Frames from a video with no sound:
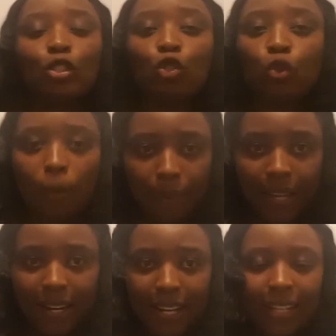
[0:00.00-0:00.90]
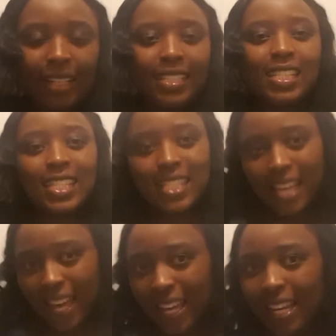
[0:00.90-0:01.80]
Domera
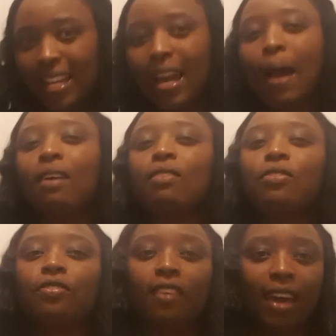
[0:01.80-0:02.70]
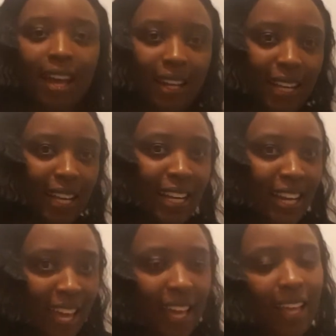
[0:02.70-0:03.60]
send
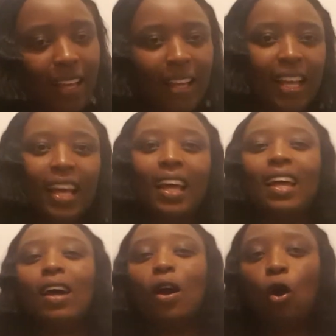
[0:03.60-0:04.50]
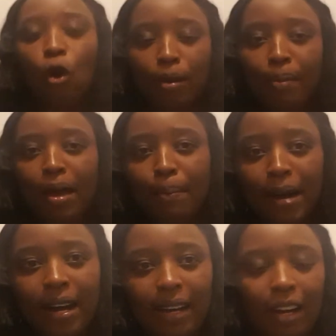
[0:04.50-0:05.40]
fegine on my
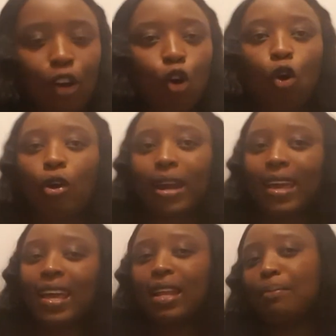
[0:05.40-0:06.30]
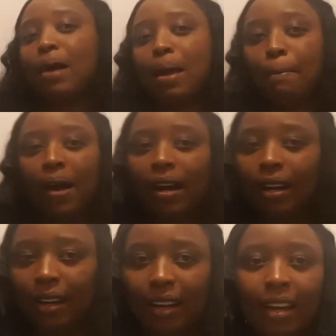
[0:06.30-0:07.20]
bank or in my bank.